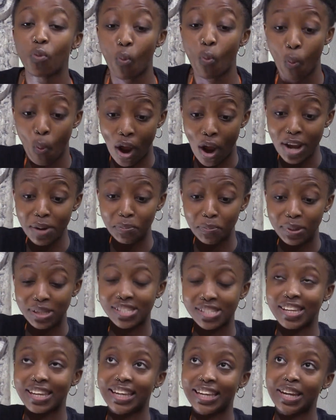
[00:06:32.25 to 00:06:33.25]
one
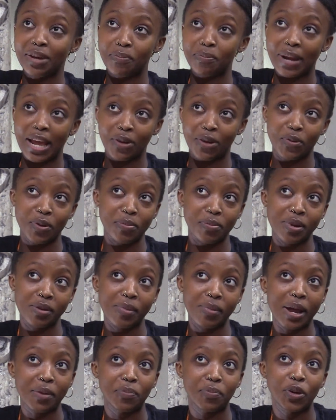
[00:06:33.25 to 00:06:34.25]
particular Black woman
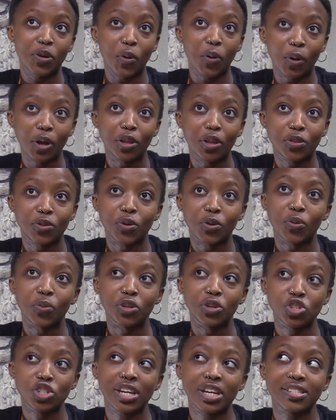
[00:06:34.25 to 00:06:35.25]
might be going through
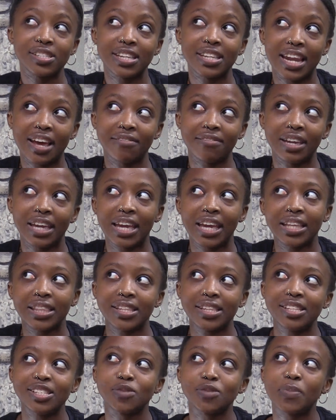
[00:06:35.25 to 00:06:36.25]
when she has to navigate
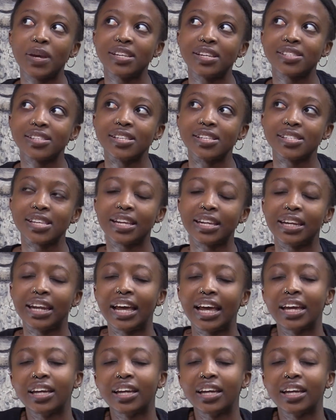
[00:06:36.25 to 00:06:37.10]
these spaces and